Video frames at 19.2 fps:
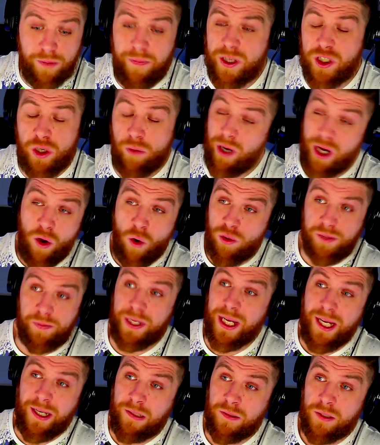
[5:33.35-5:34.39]
So I always
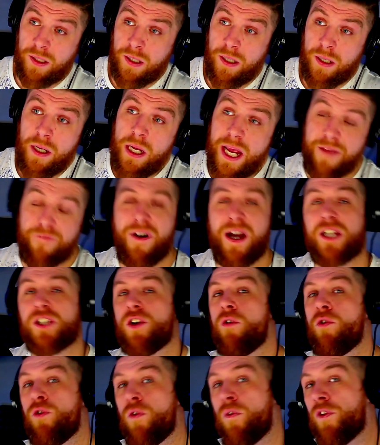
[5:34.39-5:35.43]
did. Yeah. If I
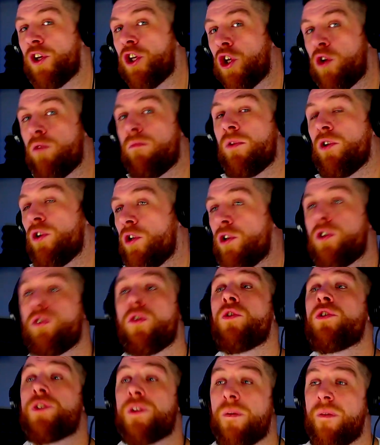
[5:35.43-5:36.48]
saw another human had
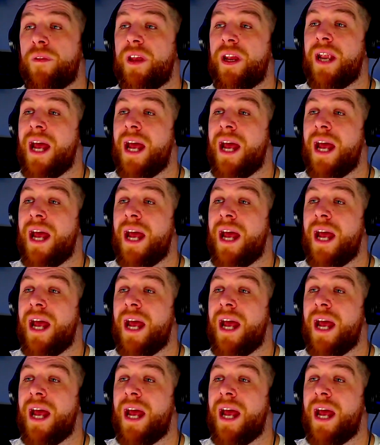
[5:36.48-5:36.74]
done something,